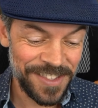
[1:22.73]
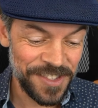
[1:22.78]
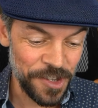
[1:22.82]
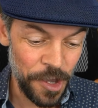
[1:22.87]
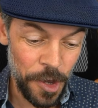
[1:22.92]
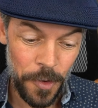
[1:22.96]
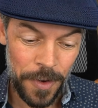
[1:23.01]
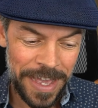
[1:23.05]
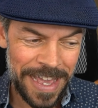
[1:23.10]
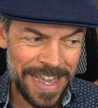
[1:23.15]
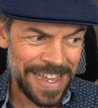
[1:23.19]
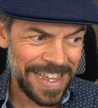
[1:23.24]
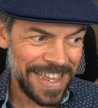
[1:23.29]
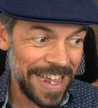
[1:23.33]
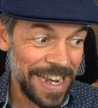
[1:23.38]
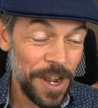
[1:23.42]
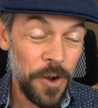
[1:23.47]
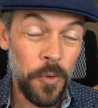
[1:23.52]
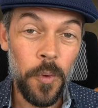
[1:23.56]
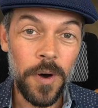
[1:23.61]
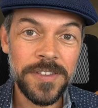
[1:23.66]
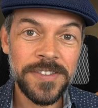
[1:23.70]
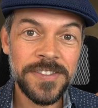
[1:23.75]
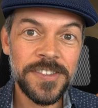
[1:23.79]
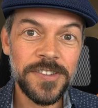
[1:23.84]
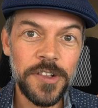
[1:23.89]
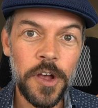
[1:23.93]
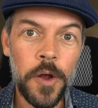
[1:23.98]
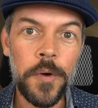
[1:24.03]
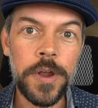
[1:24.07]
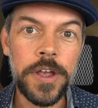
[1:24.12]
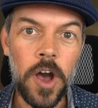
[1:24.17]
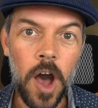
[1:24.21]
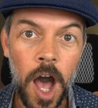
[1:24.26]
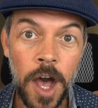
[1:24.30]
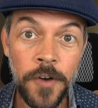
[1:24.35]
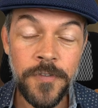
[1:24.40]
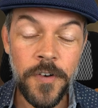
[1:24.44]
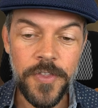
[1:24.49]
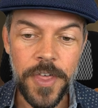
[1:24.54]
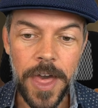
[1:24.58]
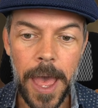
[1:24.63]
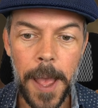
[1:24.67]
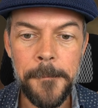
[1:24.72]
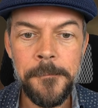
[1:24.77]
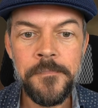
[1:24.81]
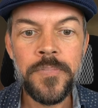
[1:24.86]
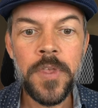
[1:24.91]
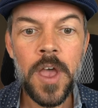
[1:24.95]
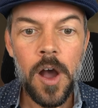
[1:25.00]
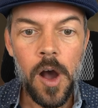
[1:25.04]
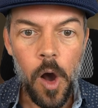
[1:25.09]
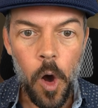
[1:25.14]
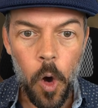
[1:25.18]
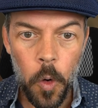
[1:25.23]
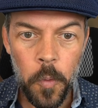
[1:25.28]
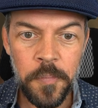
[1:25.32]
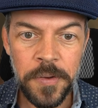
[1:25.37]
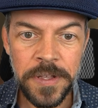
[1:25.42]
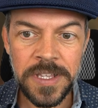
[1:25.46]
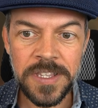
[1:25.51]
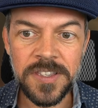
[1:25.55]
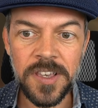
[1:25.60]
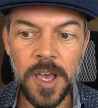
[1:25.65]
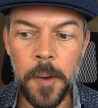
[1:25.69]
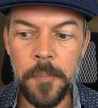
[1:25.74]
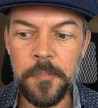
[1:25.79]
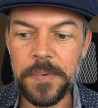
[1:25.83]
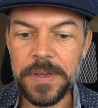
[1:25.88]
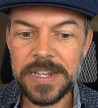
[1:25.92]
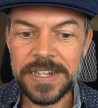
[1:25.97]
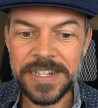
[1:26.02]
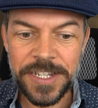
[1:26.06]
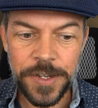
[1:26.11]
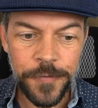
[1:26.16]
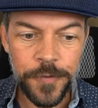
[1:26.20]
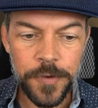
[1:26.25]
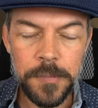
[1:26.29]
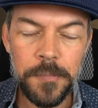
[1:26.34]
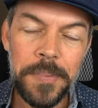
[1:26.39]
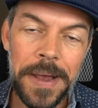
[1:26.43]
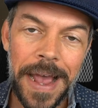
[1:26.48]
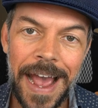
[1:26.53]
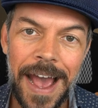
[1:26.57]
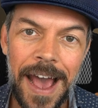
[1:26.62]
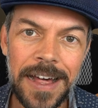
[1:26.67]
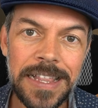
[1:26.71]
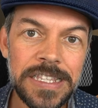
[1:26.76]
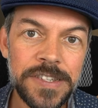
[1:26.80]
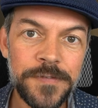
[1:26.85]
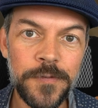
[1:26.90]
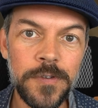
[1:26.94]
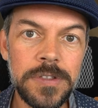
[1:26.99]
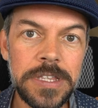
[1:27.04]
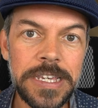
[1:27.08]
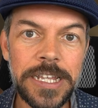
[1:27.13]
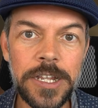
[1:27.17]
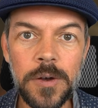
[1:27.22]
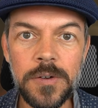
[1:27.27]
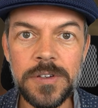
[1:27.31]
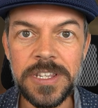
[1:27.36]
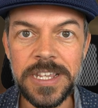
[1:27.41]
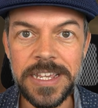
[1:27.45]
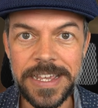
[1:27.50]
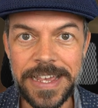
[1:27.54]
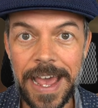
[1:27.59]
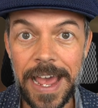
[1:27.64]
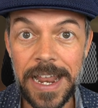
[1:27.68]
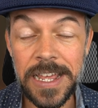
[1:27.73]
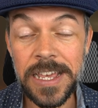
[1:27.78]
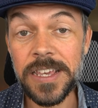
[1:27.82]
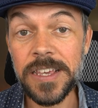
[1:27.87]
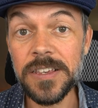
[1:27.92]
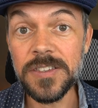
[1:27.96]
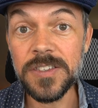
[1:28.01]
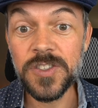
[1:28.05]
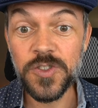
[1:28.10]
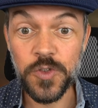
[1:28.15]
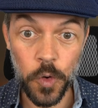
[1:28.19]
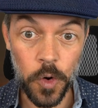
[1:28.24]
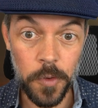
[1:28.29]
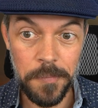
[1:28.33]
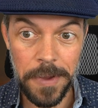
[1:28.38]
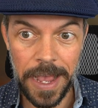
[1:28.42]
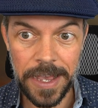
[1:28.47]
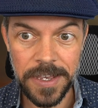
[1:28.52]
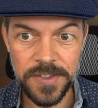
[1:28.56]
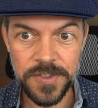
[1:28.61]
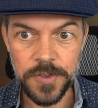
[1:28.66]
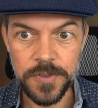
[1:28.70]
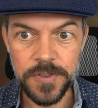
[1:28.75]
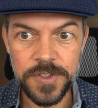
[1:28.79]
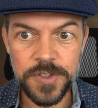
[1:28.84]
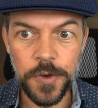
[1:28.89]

So getting one Solari off of that opens up different paths for Leto to get his Swordmaster.